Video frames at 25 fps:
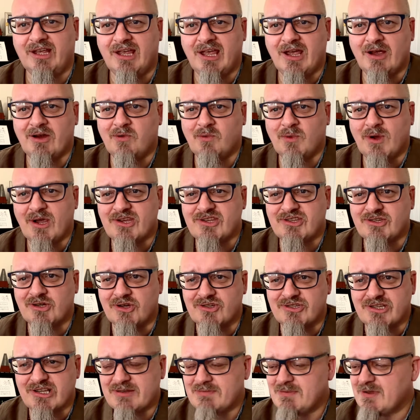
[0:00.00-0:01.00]
West
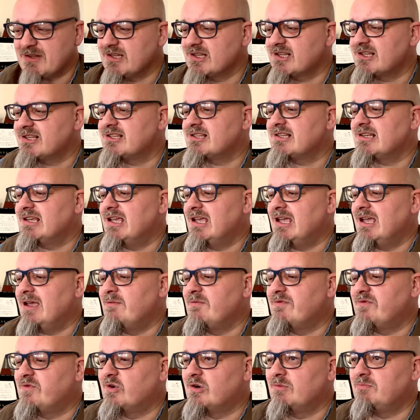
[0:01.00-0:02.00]
Yorkshire Spinners
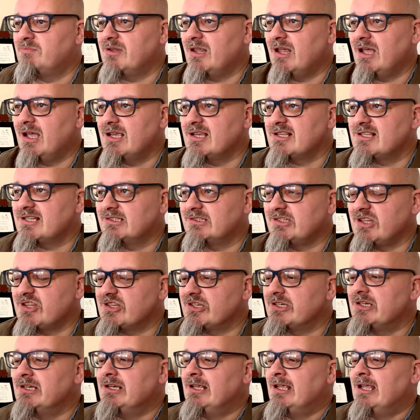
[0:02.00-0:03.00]
4-ply
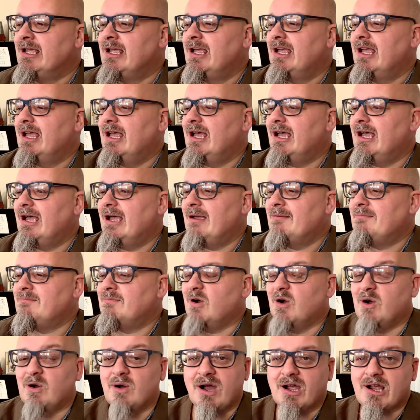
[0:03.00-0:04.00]
signature
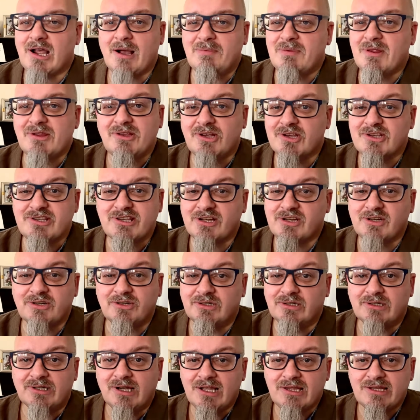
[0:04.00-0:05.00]
a couple of years
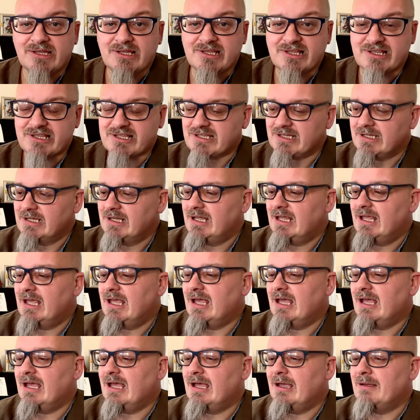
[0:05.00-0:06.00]
ago at least,
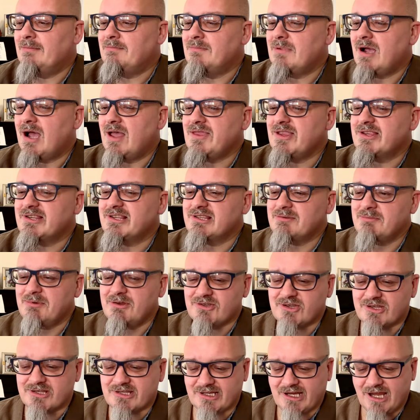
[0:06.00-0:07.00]
and this is me
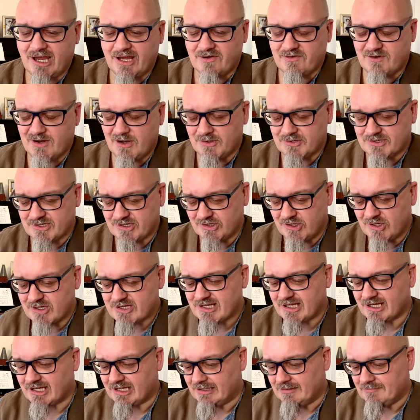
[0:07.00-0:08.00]
just getting around to
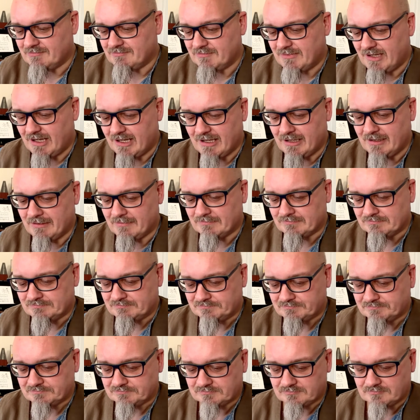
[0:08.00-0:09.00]
using it
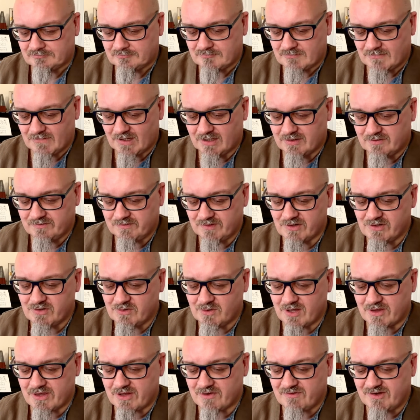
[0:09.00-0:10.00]
for no
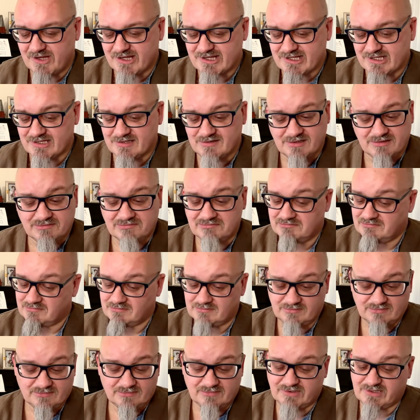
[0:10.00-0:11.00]
other reason
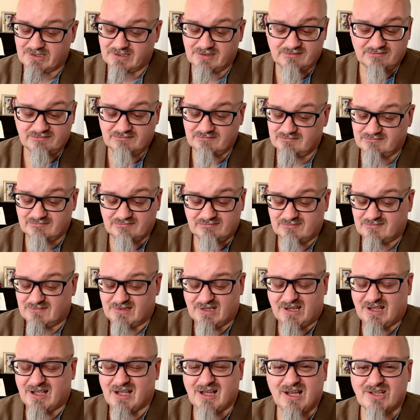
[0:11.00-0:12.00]
than I